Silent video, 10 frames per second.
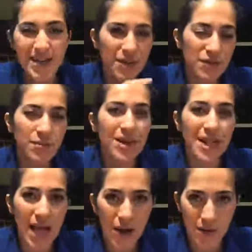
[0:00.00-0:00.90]
give them
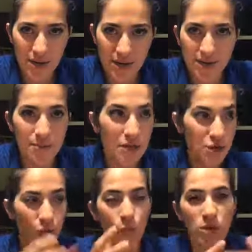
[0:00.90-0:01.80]
clarity to make
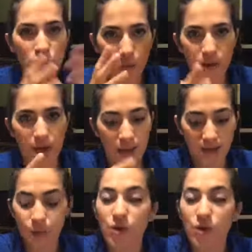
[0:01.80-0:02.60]
sure what's going on.